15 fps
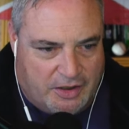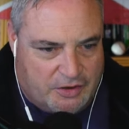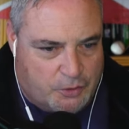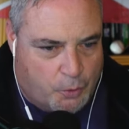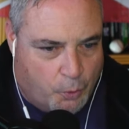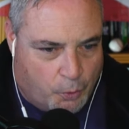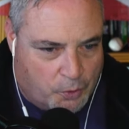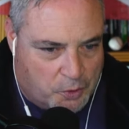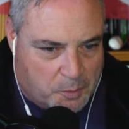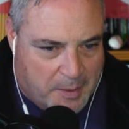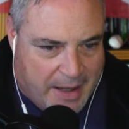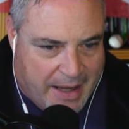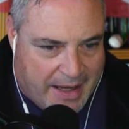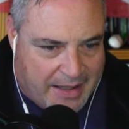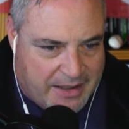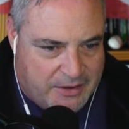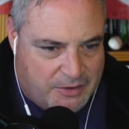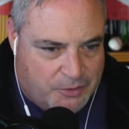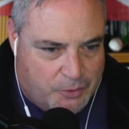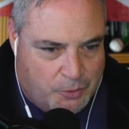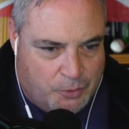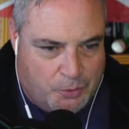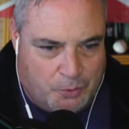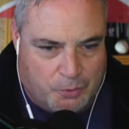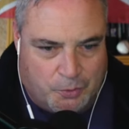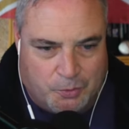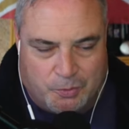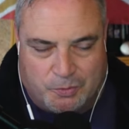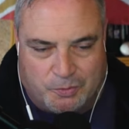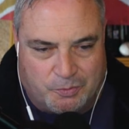quarterback
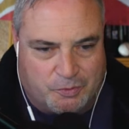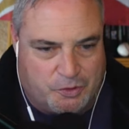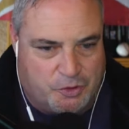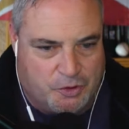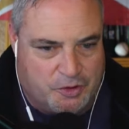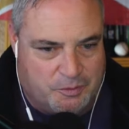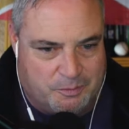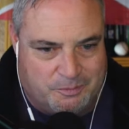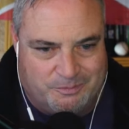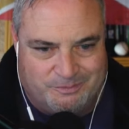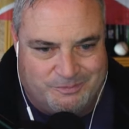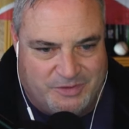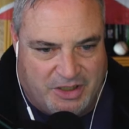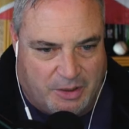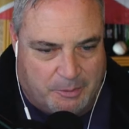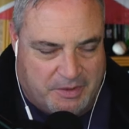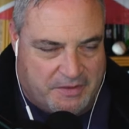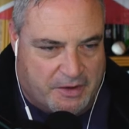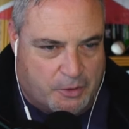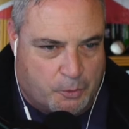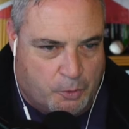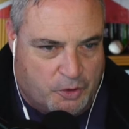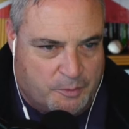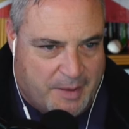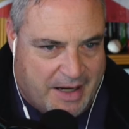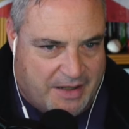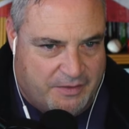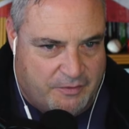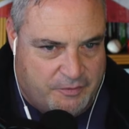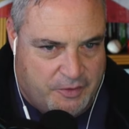who could, you know, be their
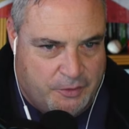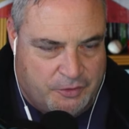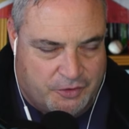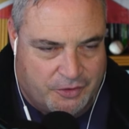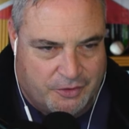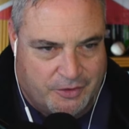quarterback of the future.